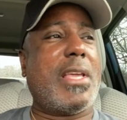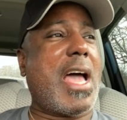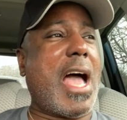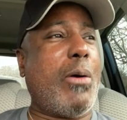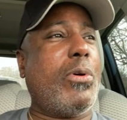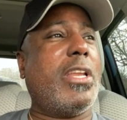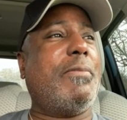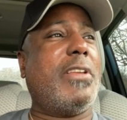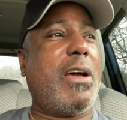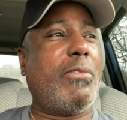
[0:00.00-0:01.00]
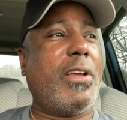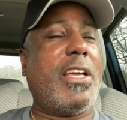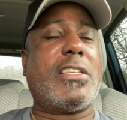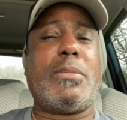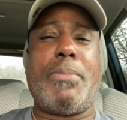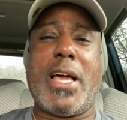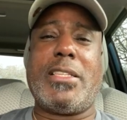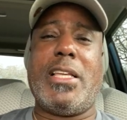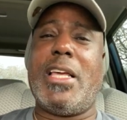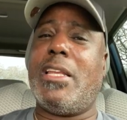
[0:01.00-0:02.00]
I would have never
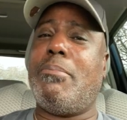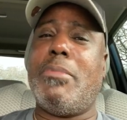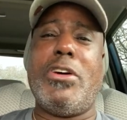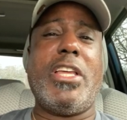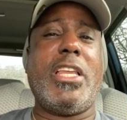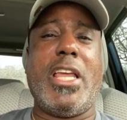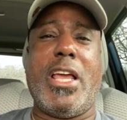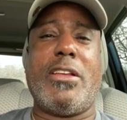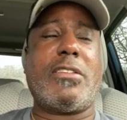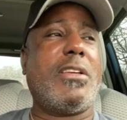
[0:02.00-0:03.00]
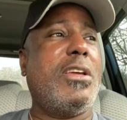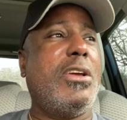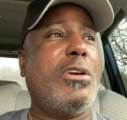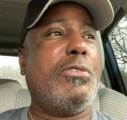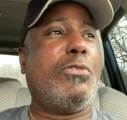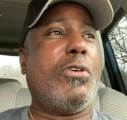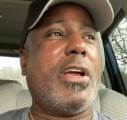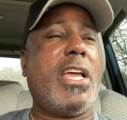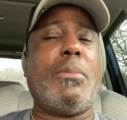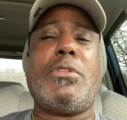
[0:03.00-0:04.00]
expected in a million years for
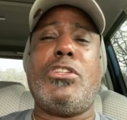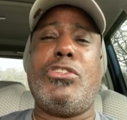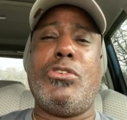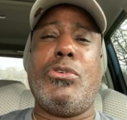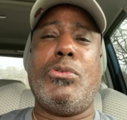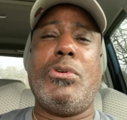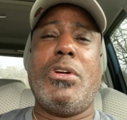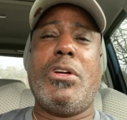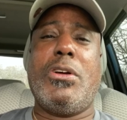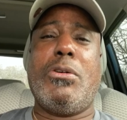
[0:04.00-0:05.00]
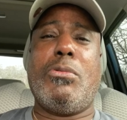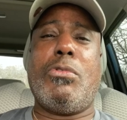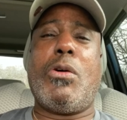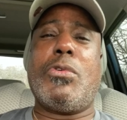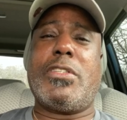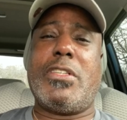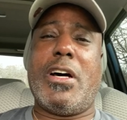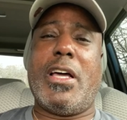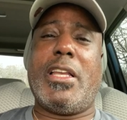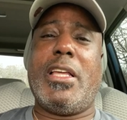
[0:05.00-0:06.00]
him to do what was
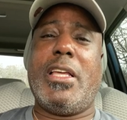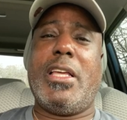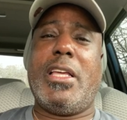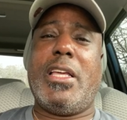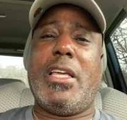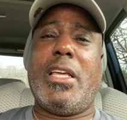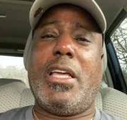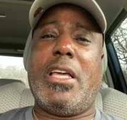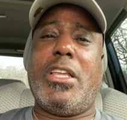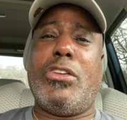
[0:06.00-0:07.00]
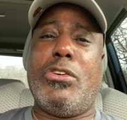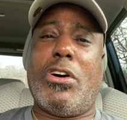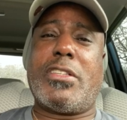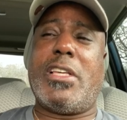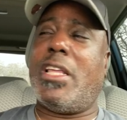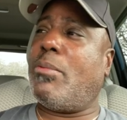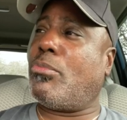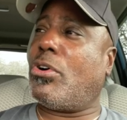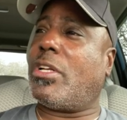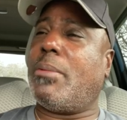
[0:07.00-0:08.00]
done in New York City in
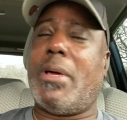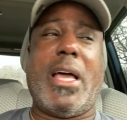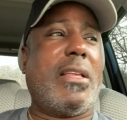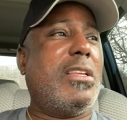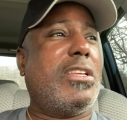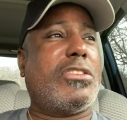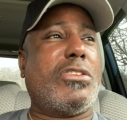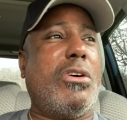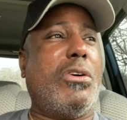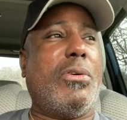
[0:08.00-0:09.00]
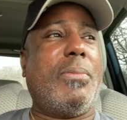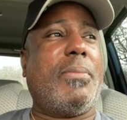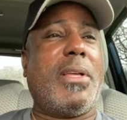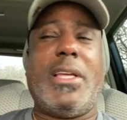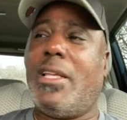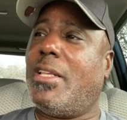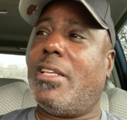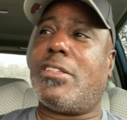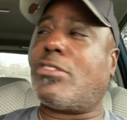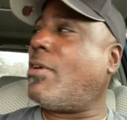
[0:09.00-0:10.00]
Brooklyn, man. So
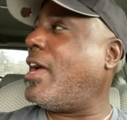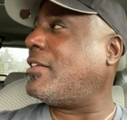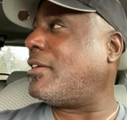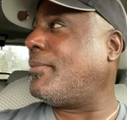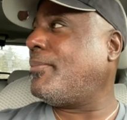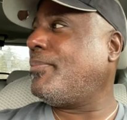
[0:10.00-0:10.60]
this is crazy.